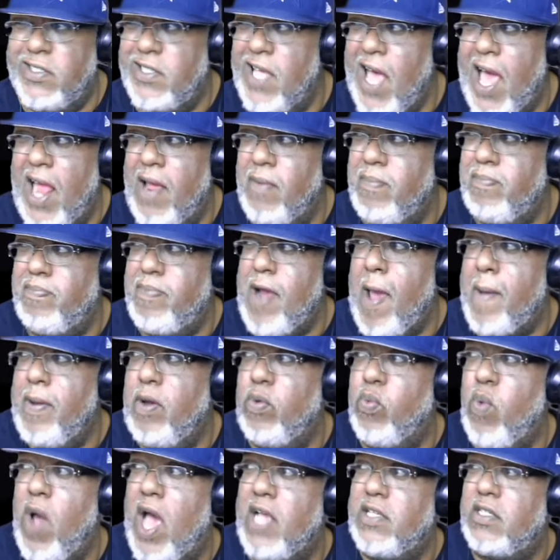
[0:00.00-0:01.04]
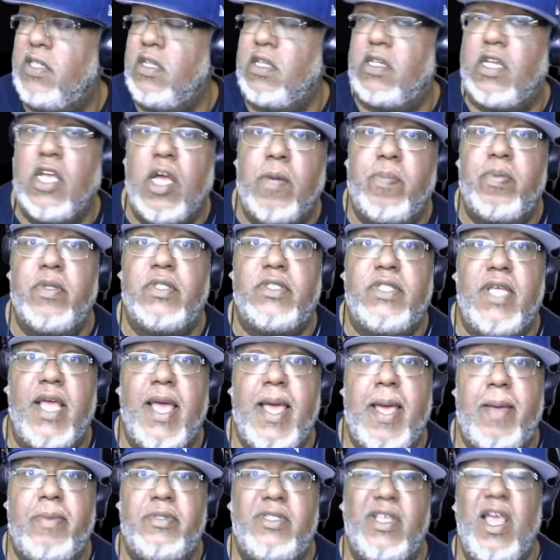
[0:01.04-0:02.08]
I probably watched it a couple of
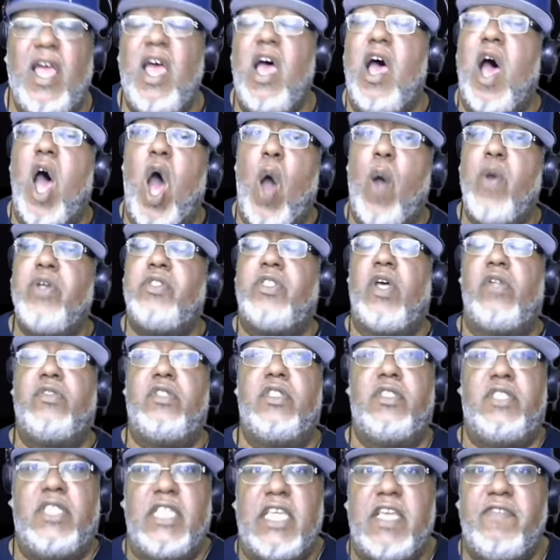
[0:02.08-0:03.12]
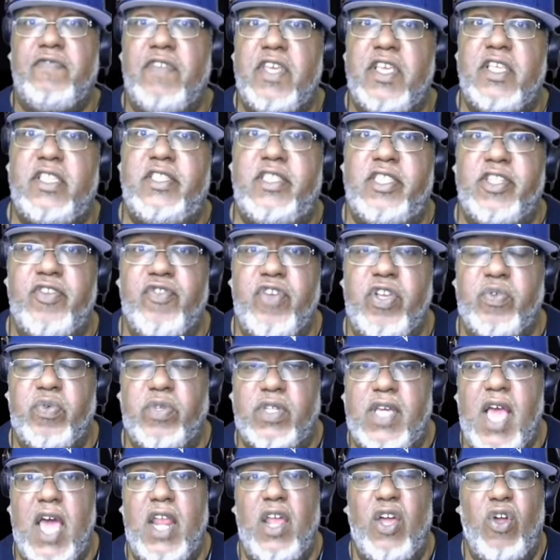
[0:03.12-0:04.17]
times. I always thought the TV series was
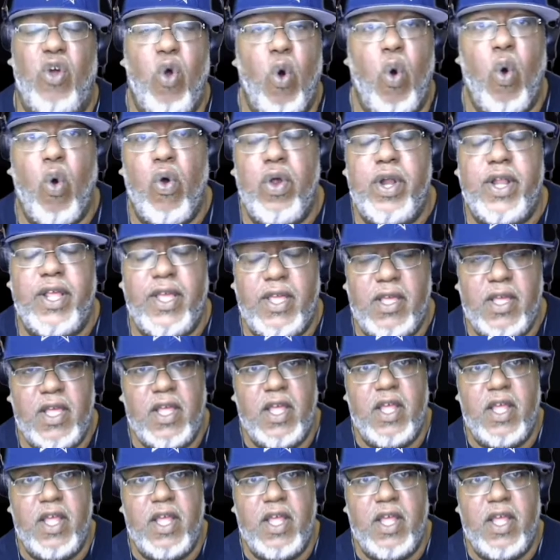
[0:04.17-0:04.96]
kind of corny.